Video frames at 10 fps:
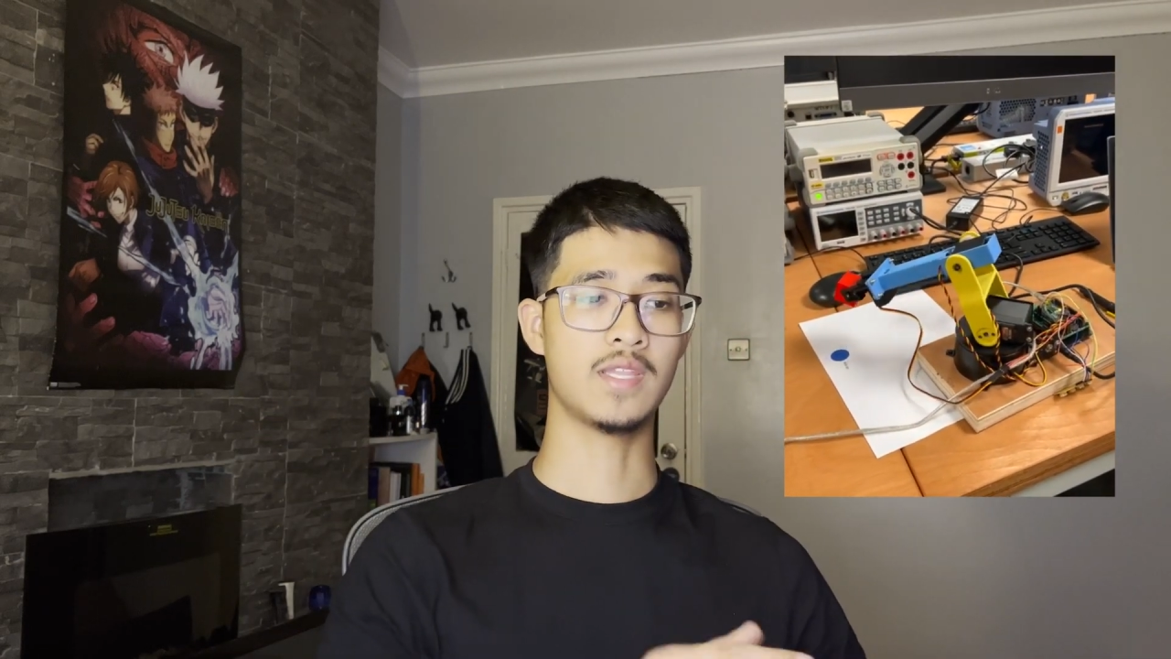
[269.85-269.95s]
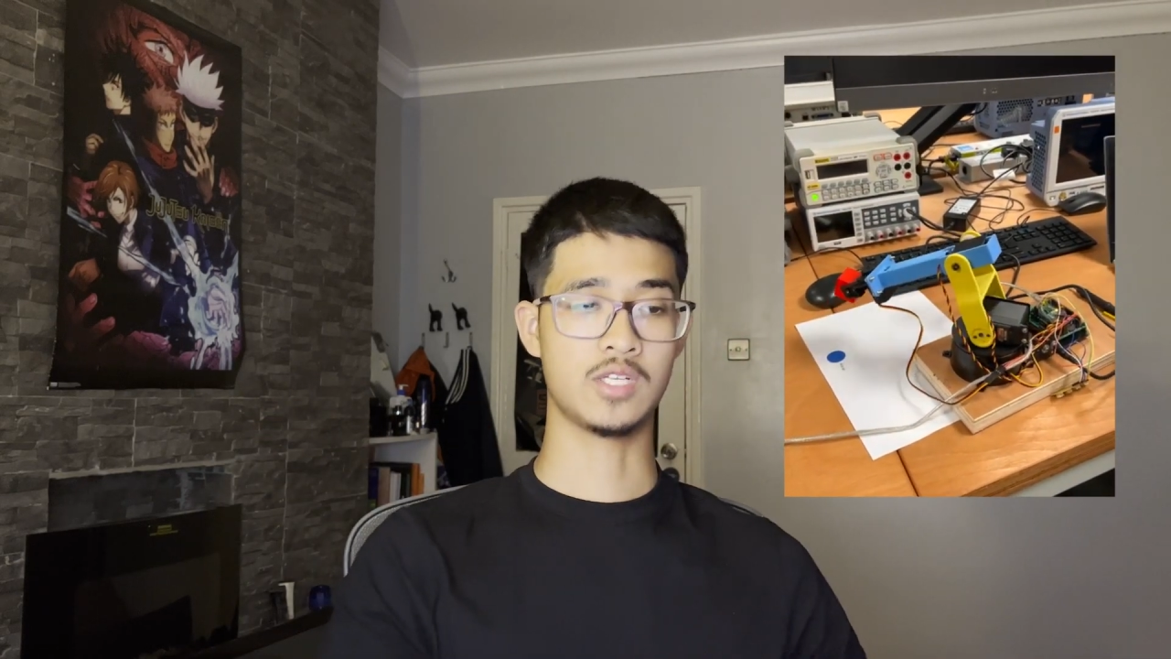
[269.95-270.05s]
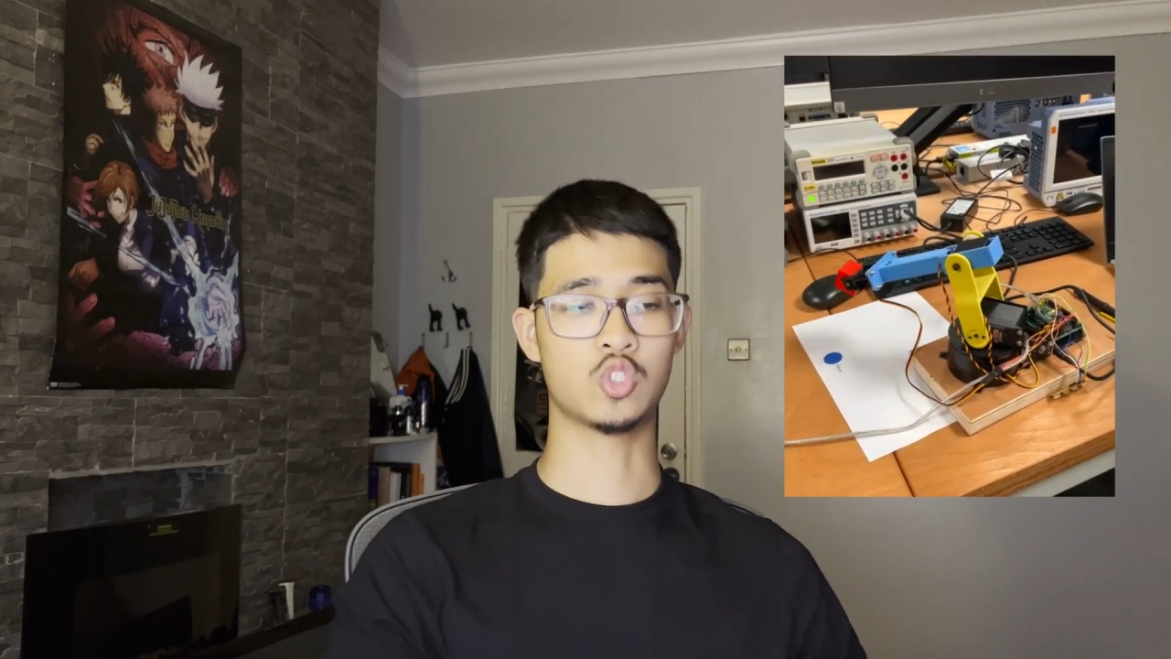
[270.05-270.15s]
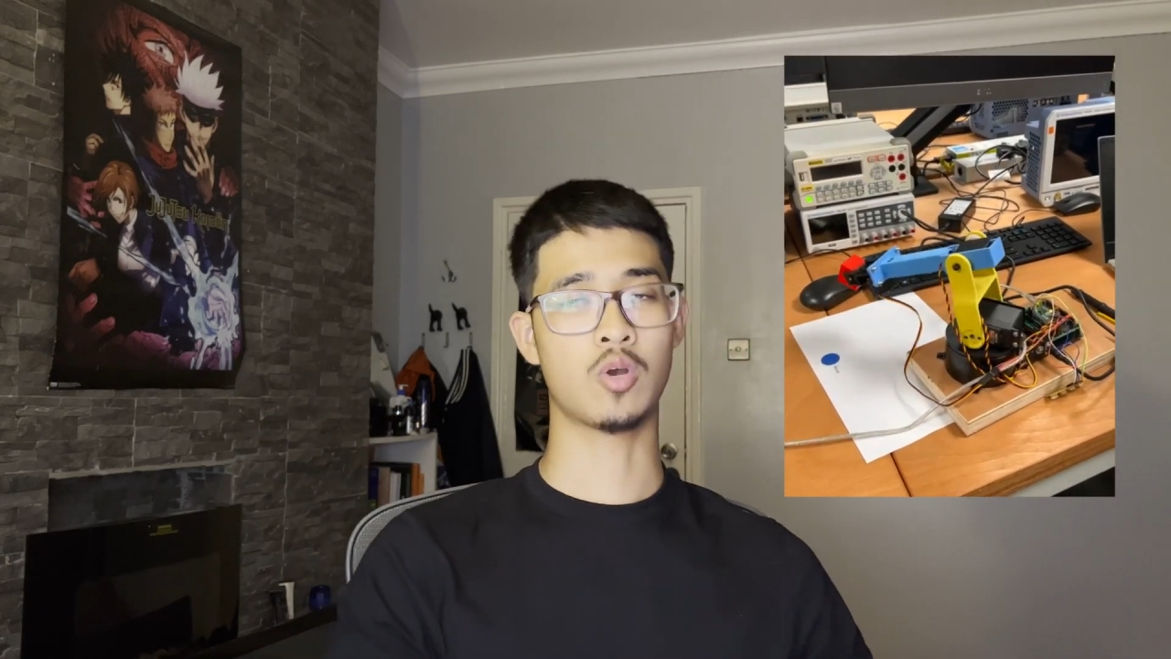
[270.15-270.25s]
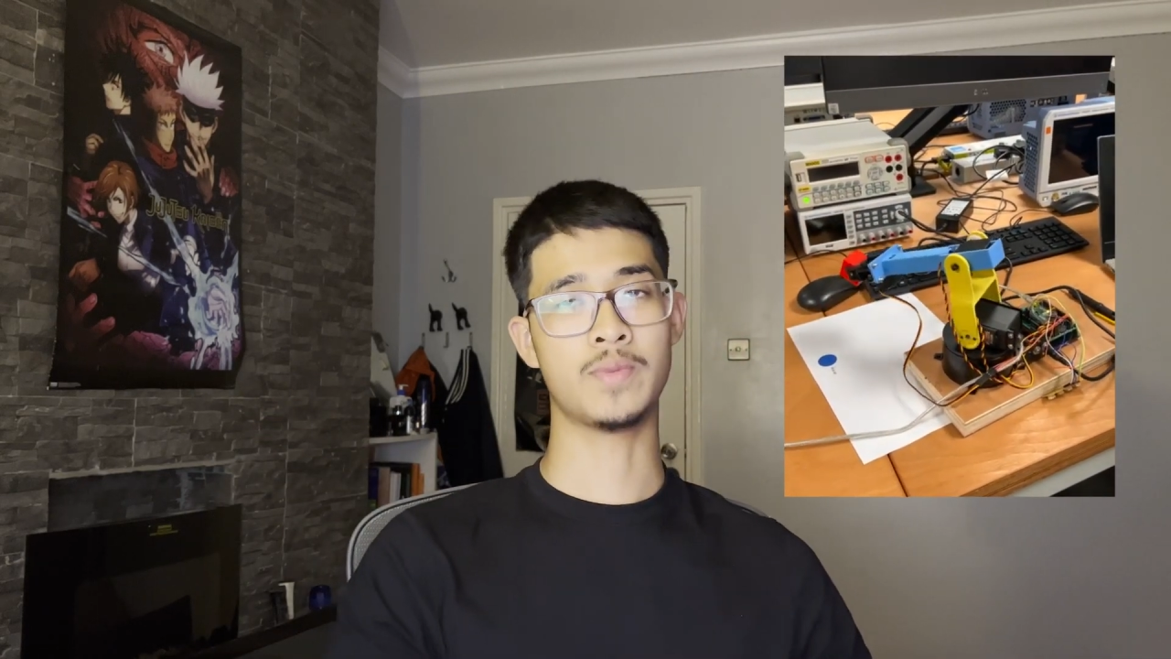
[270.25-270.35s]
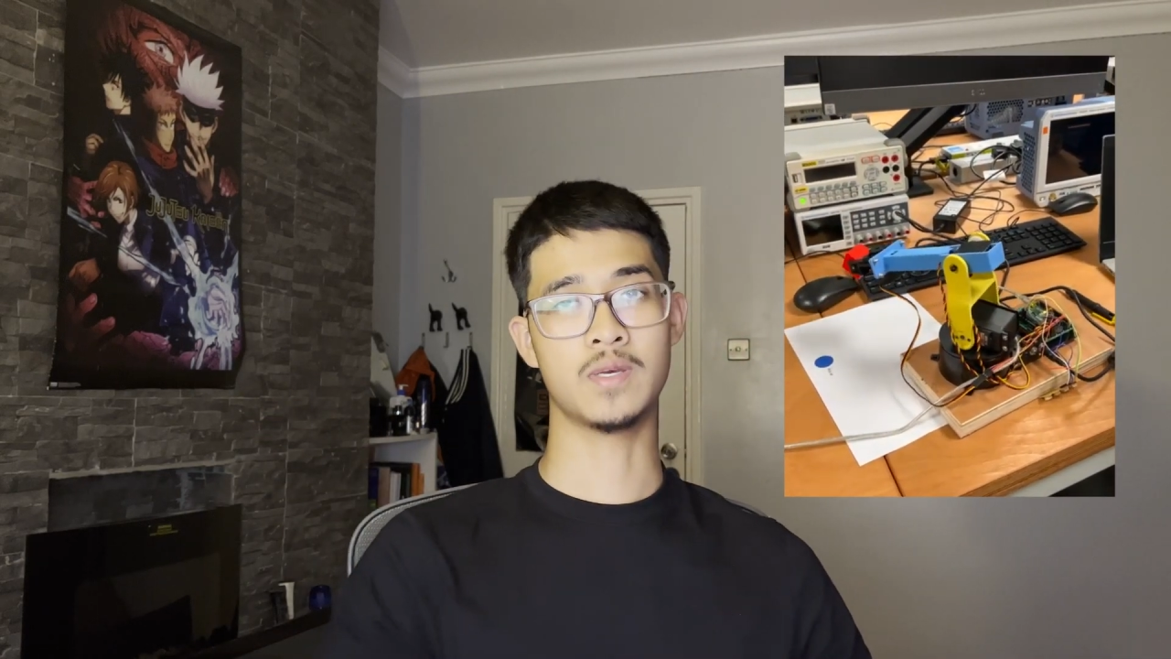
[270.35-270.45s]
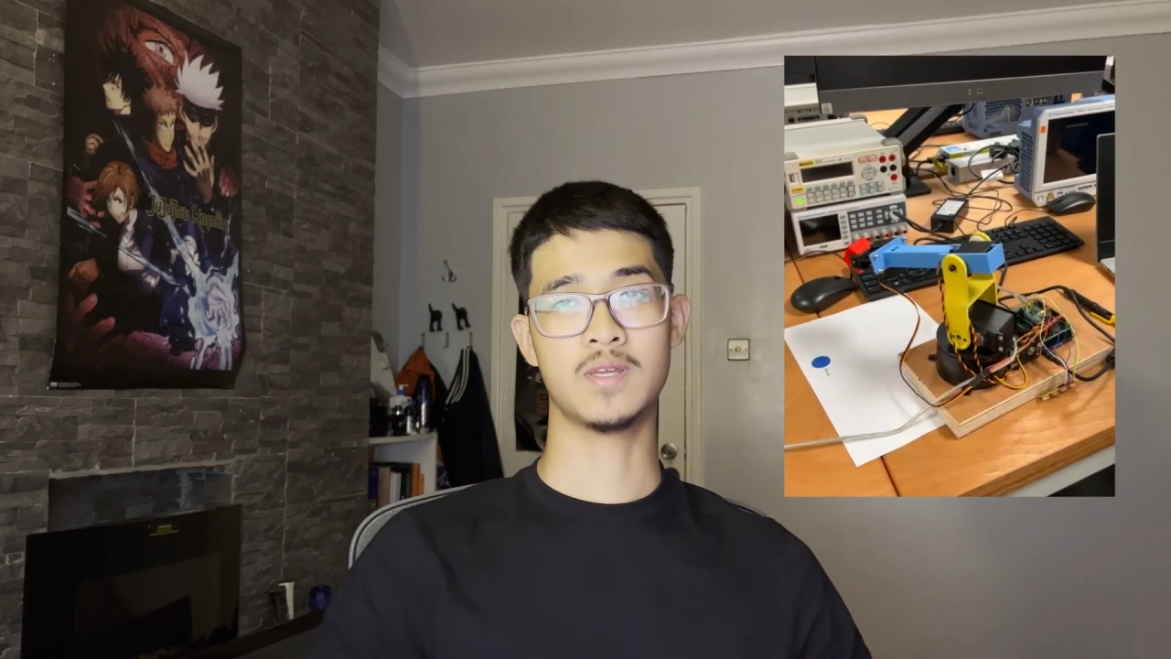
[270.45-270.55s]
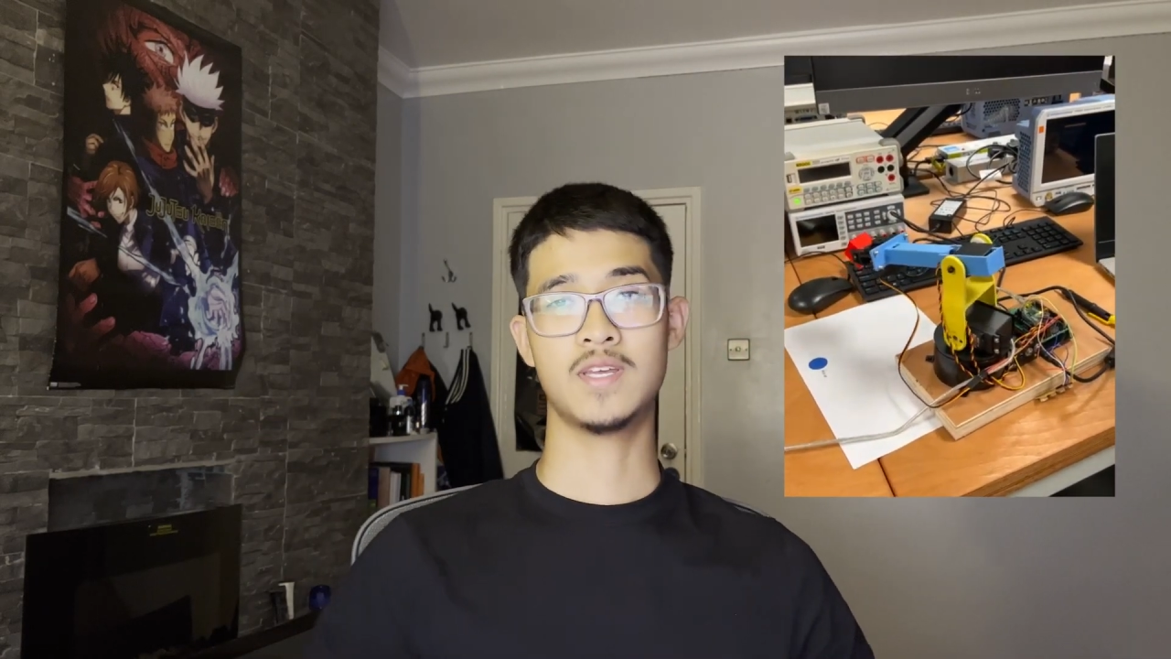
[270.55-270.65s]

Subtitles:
and then drop it.